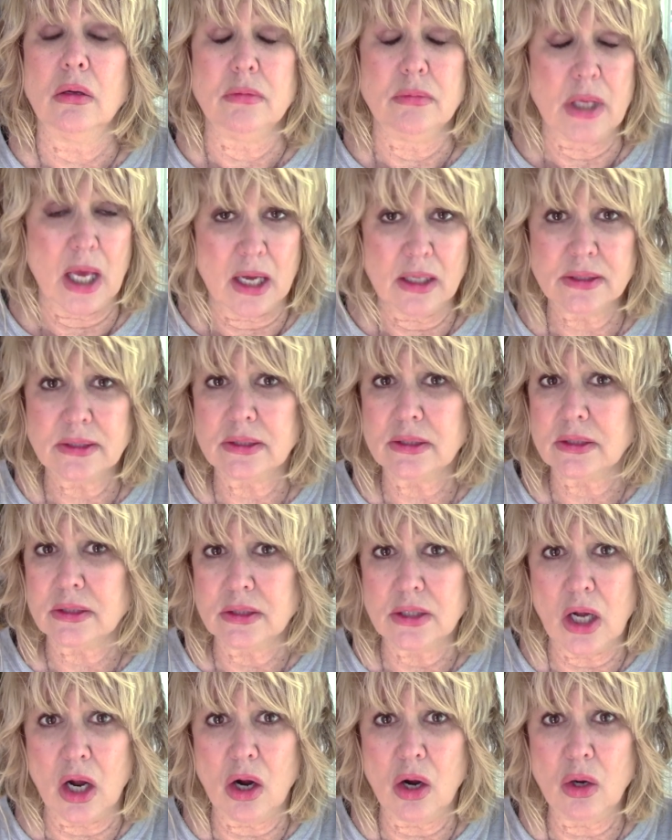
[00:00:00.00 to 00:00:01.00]
Yes?
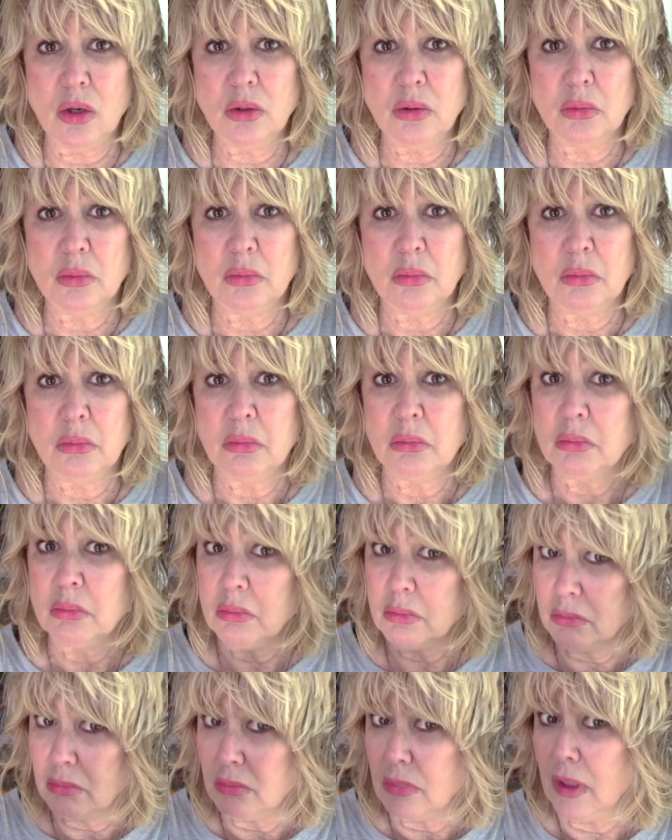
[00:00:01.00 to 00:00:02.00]
No?
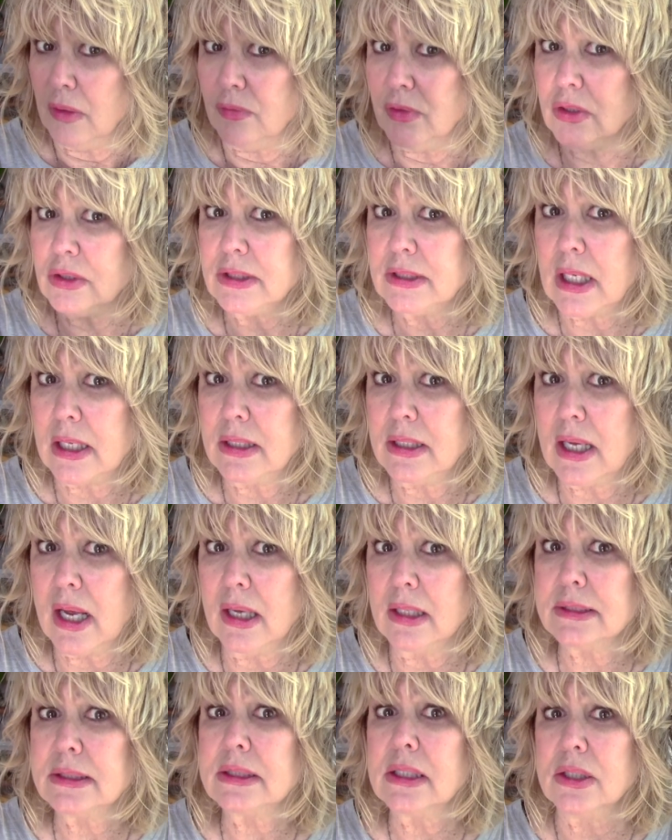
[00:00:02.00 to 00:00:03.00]
If you said
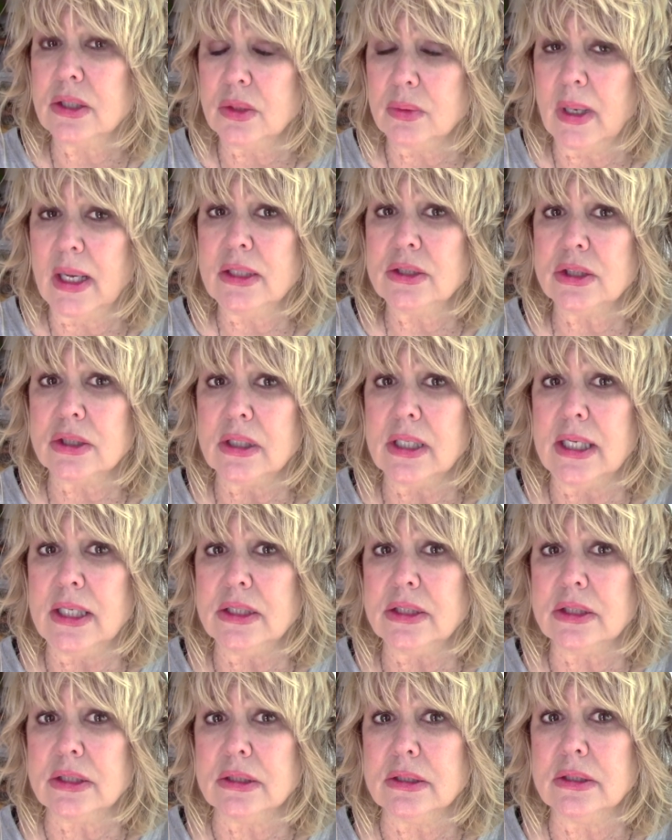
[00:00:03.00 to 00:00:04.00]
yes,
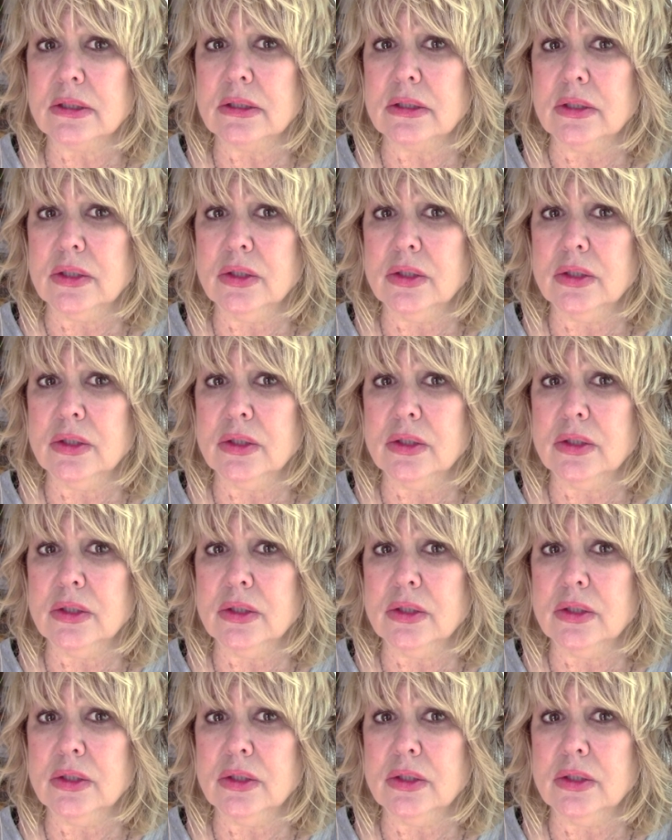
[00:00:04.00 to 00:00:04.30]
congratulations.